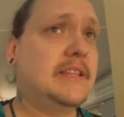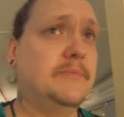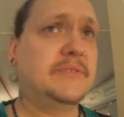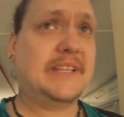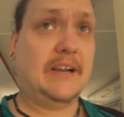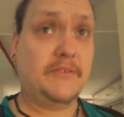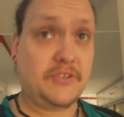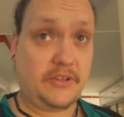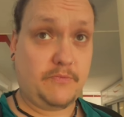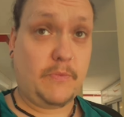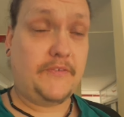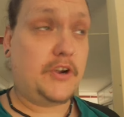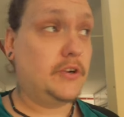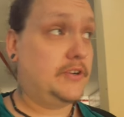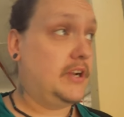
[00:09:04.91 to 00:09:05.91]
themselves
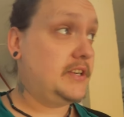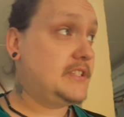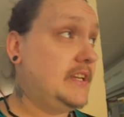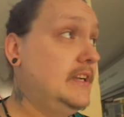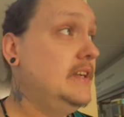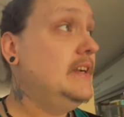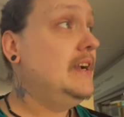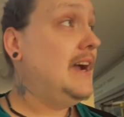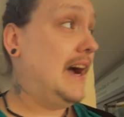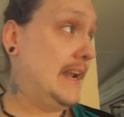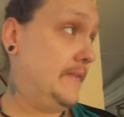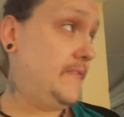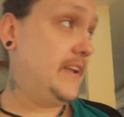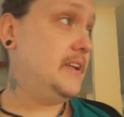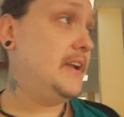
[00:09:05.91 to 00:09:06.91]
with a conductor. And
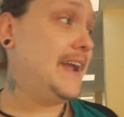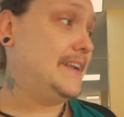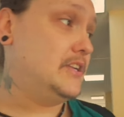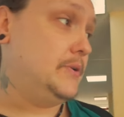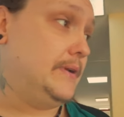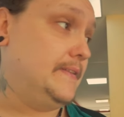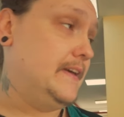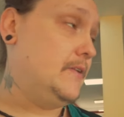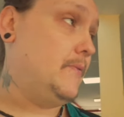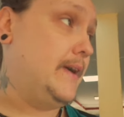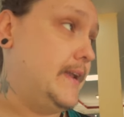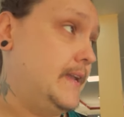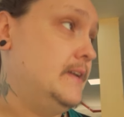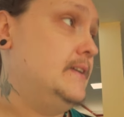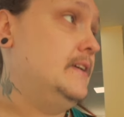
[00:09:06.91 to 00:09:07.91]
I think you can do it that
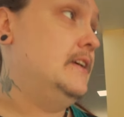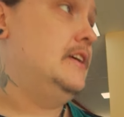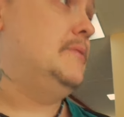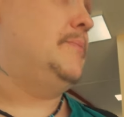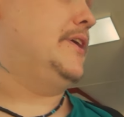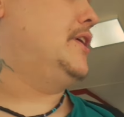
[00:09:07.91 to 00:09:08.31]
way. But